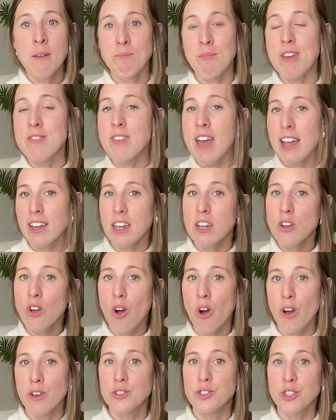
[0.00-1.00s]
and that can
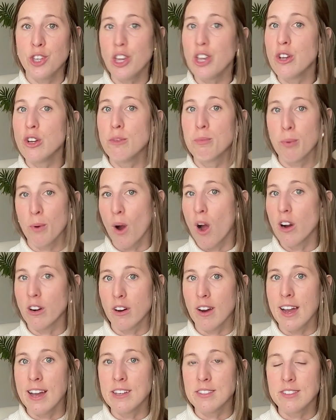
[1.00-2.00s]
cause skewed
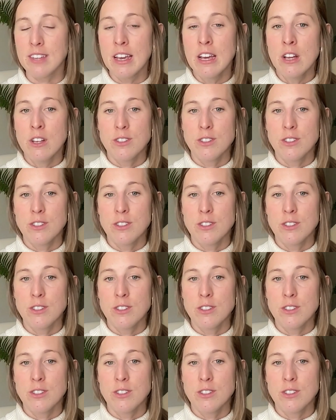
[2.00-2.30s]
progress.